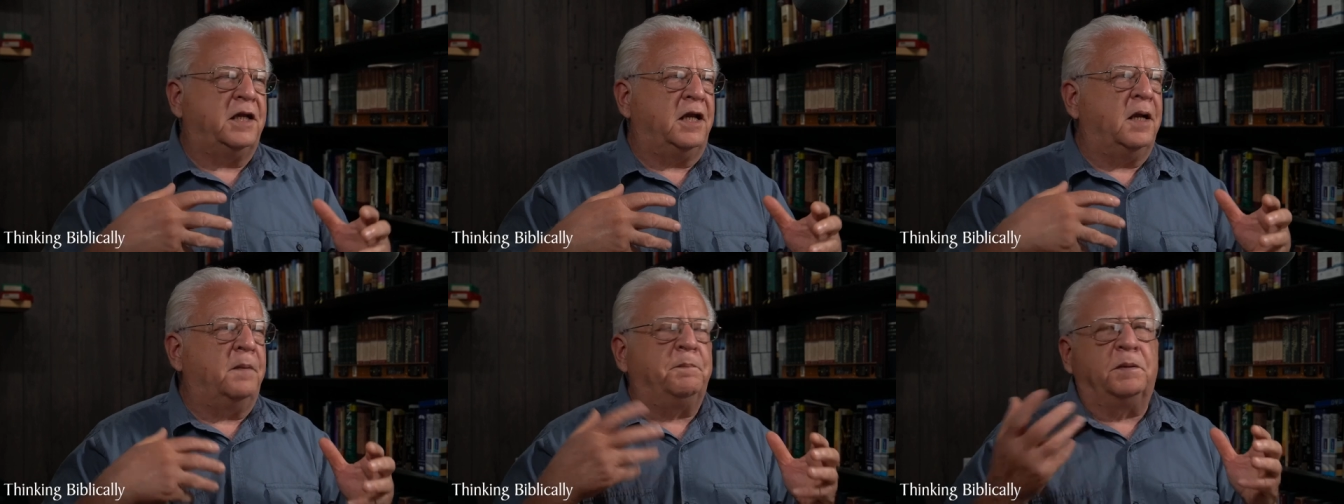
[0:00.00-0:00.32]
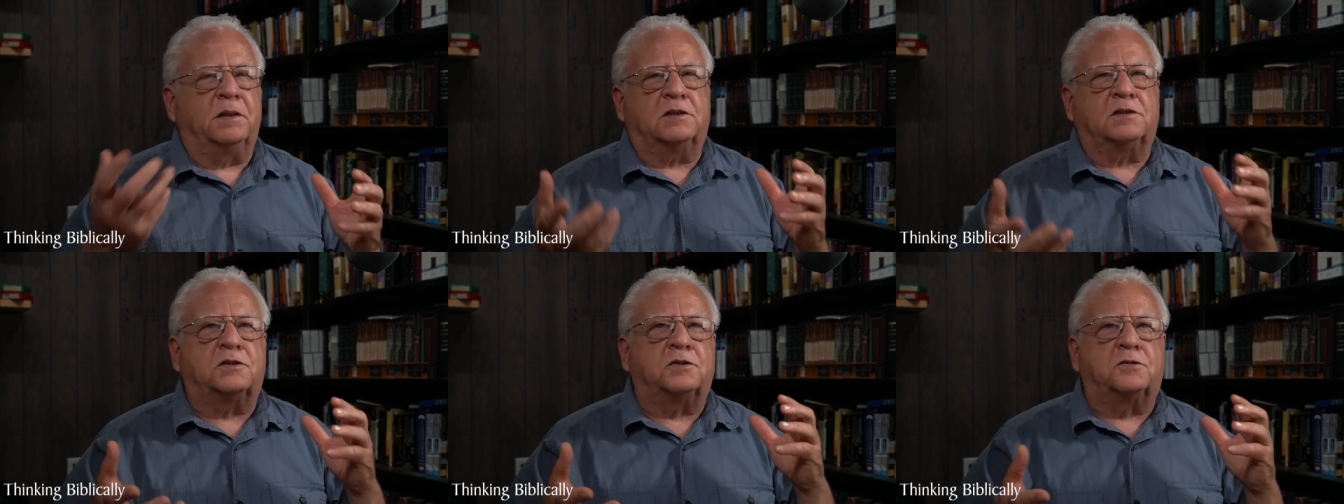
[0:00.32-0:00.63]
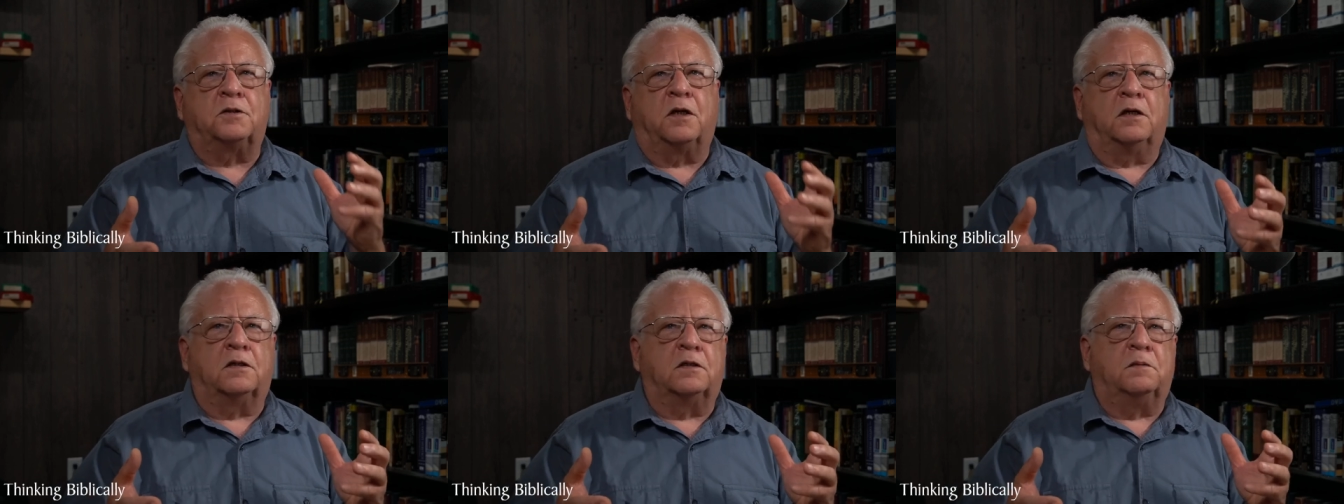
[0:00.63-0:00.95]
epic
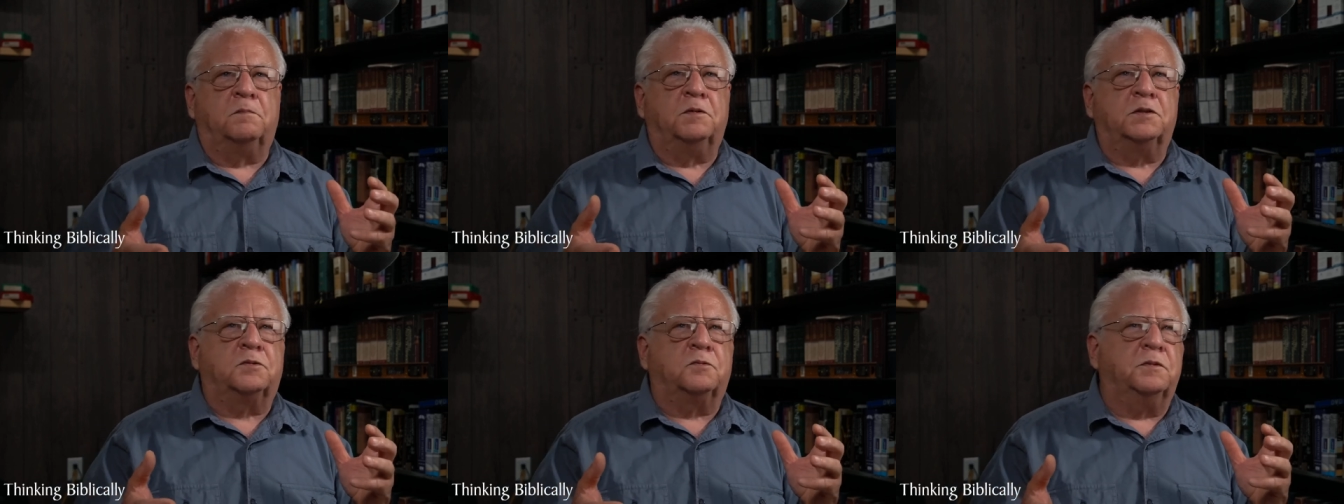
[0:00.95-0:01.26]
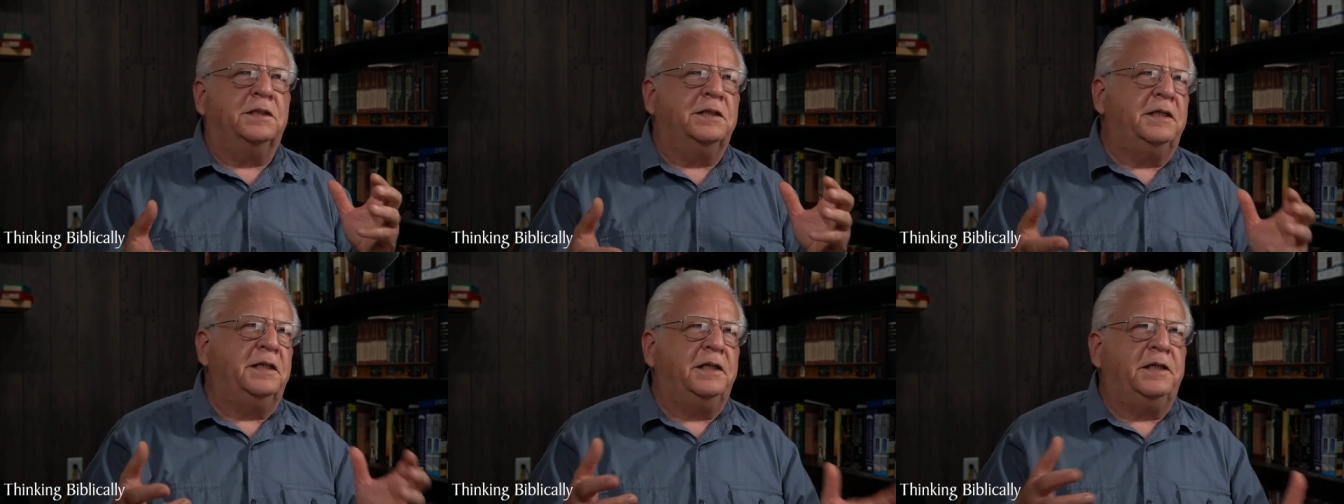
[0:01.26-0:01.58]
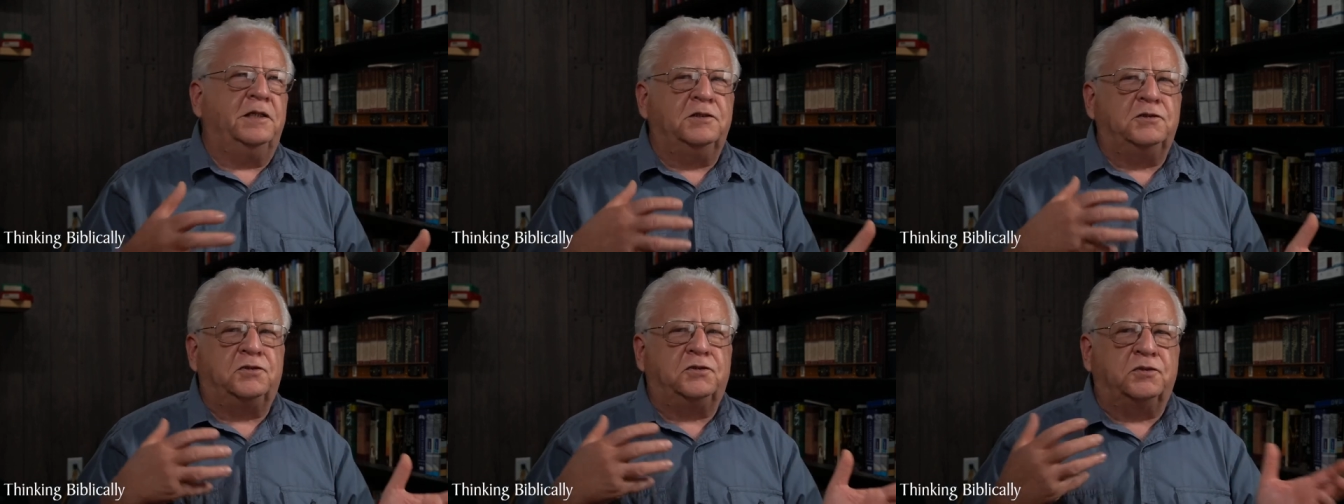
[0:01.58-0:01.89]
struggle between the
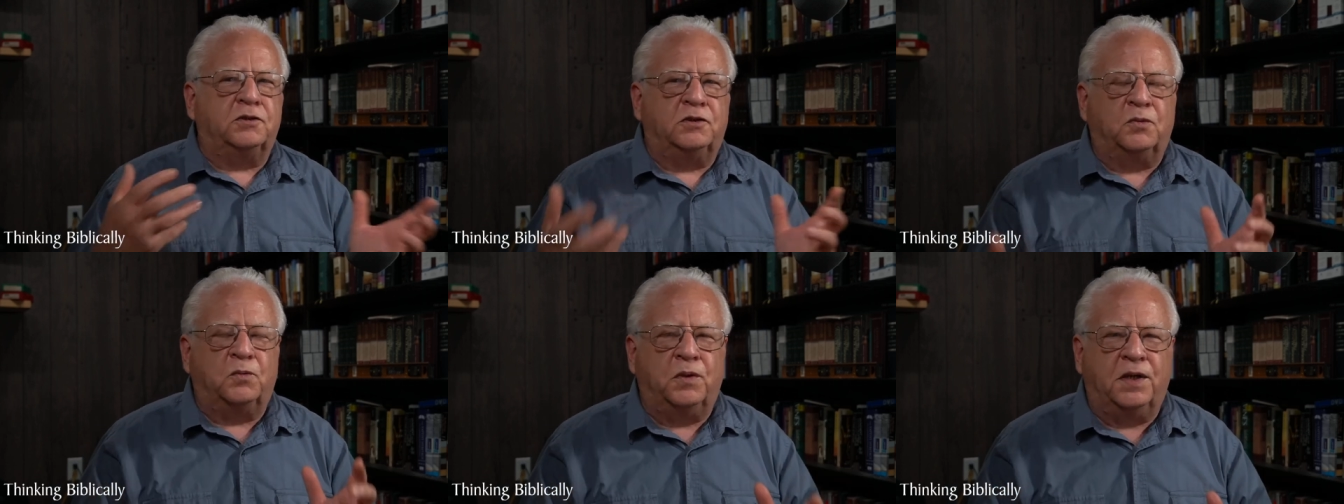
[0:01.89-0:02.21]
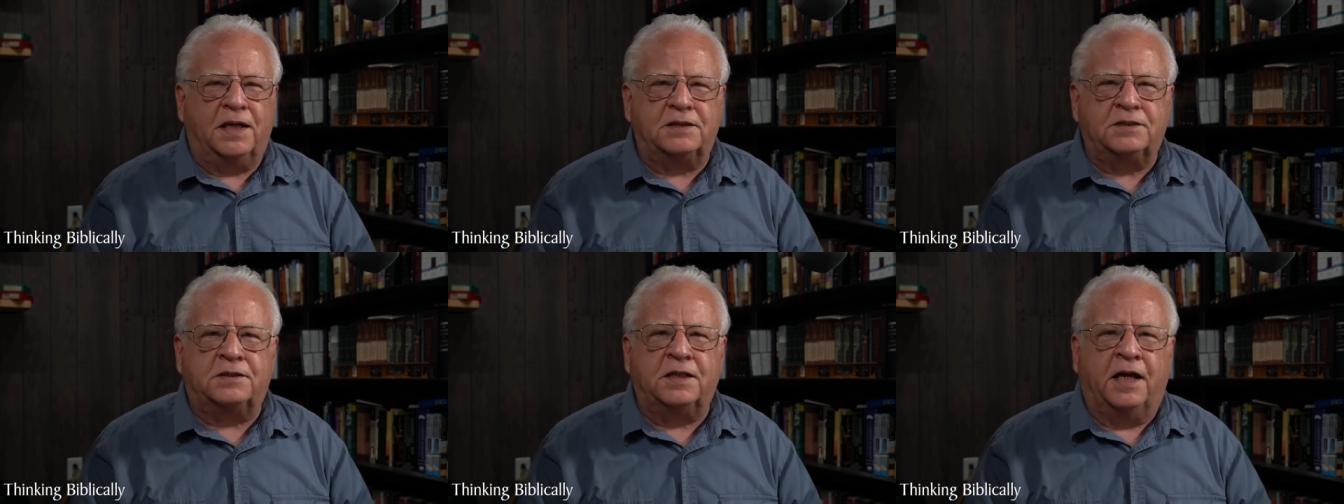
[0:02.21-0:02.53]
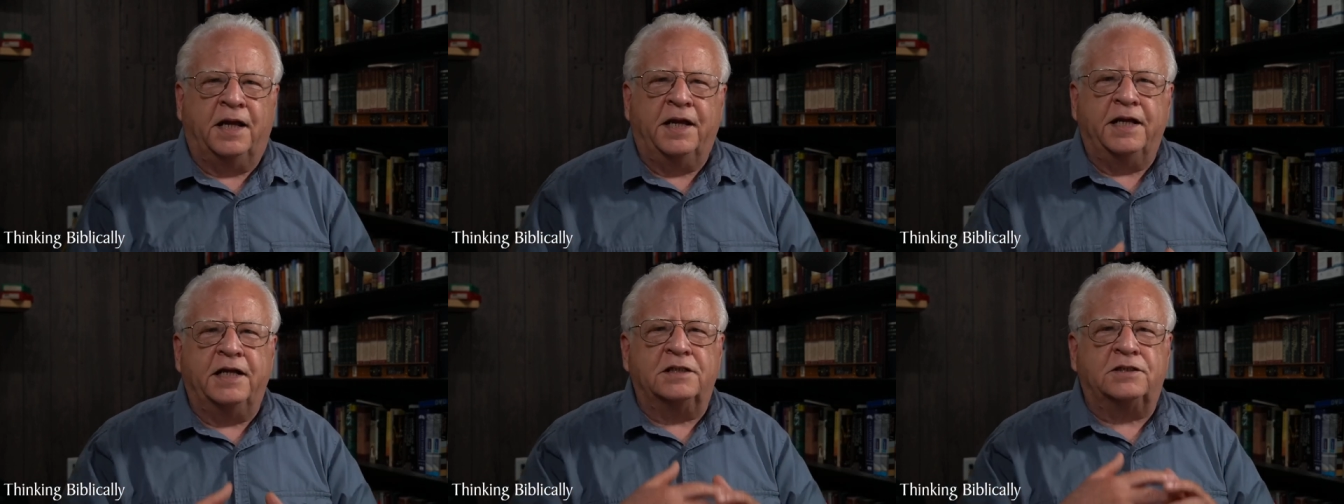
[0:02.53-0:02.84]
East and the West,
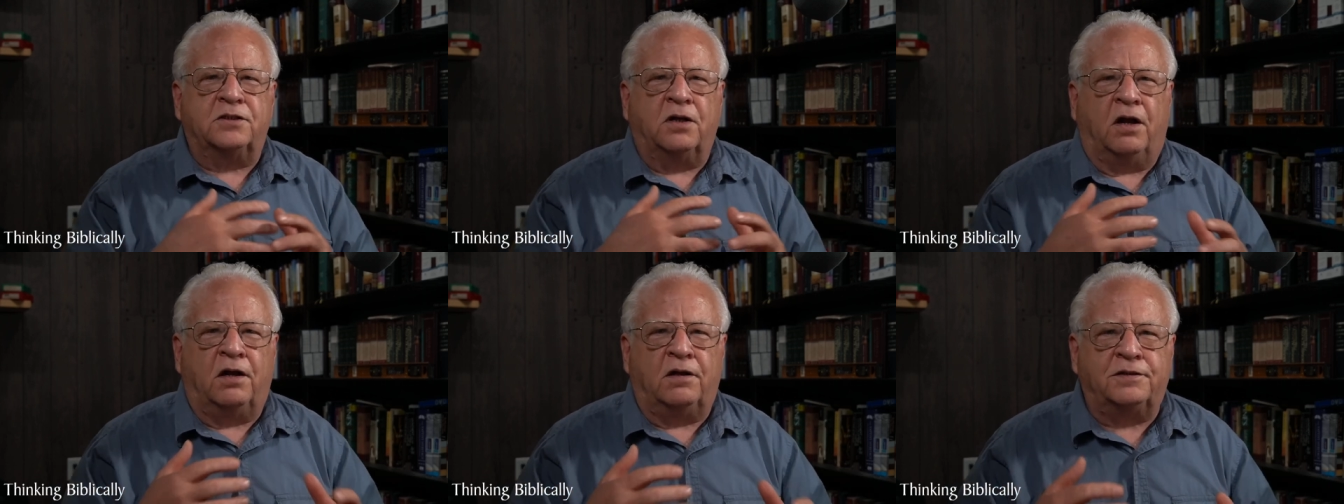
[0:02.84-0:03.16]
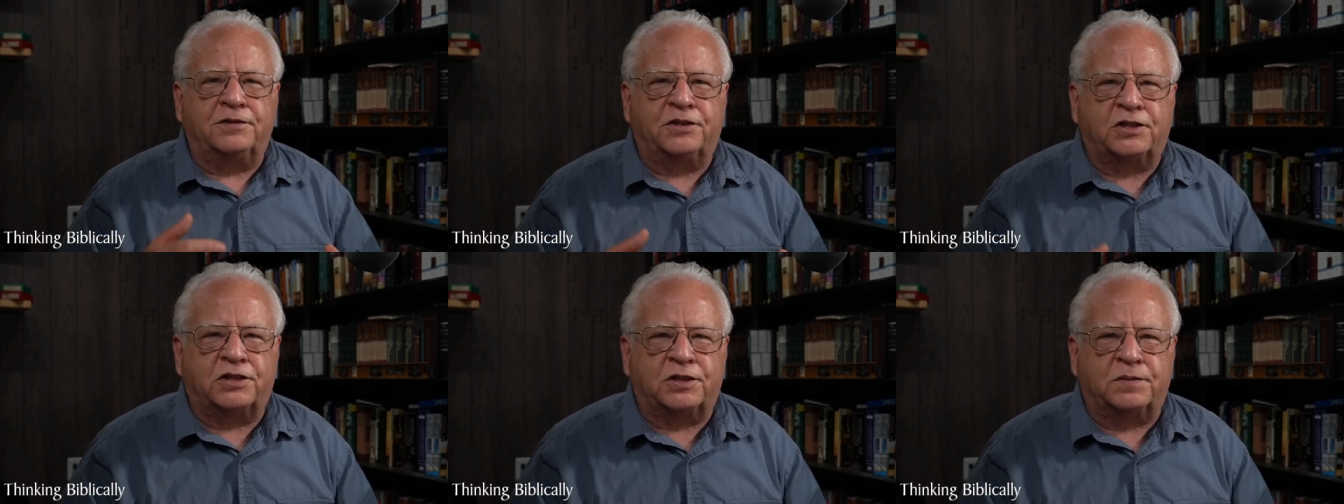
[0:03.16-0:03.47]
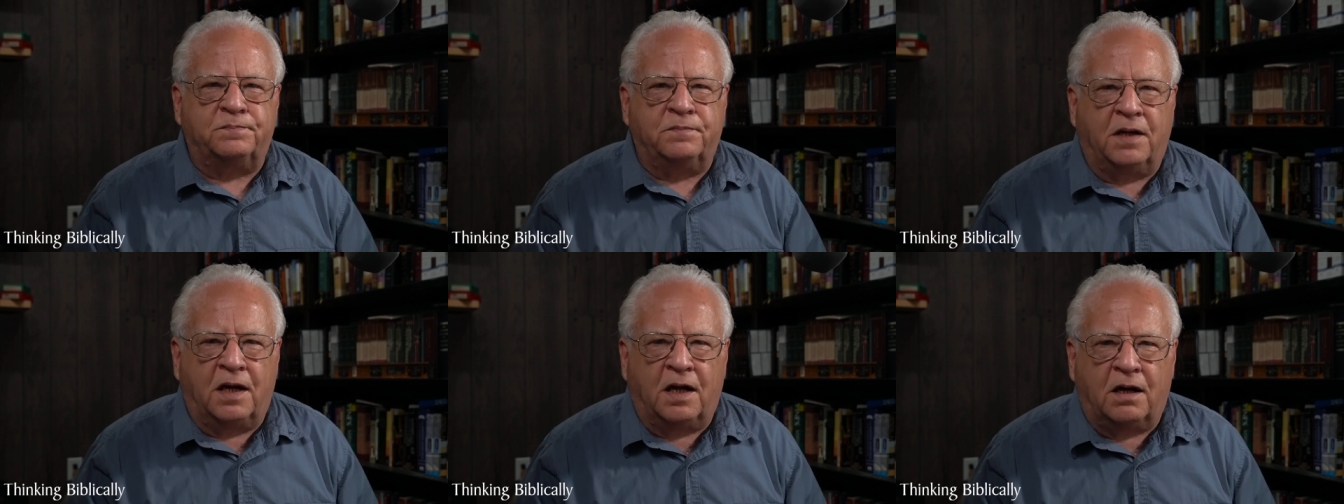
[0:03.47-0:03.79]
it's all
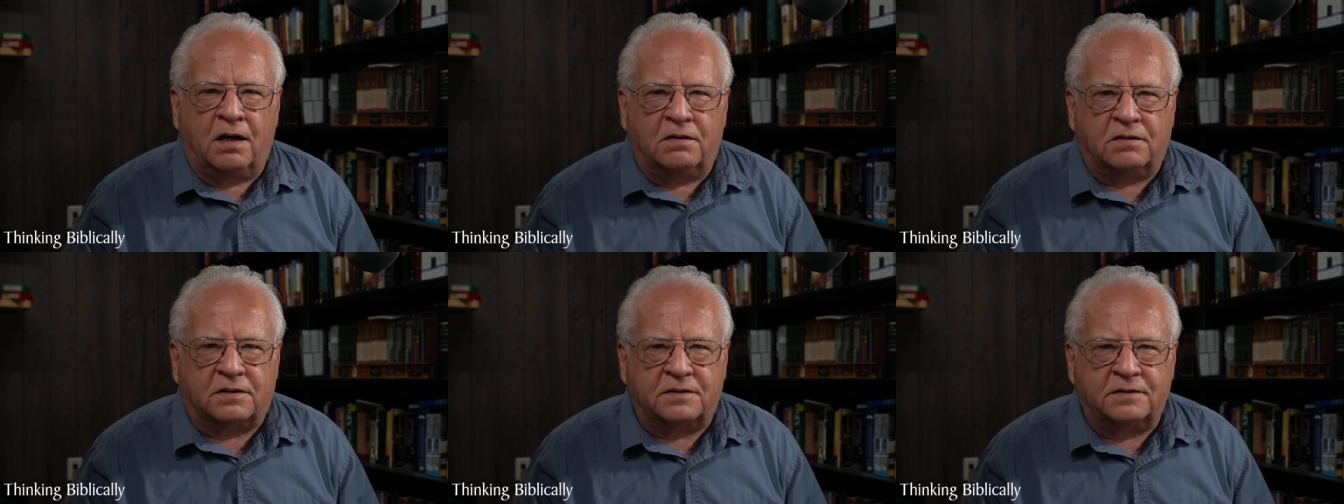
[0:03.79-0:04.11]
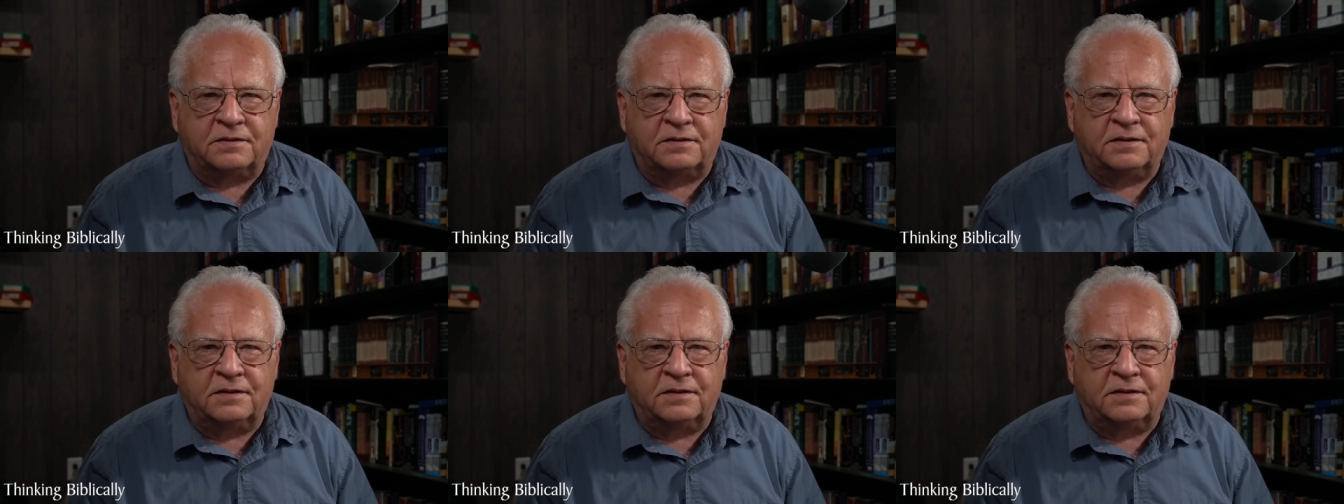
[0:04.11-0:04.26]
smoke.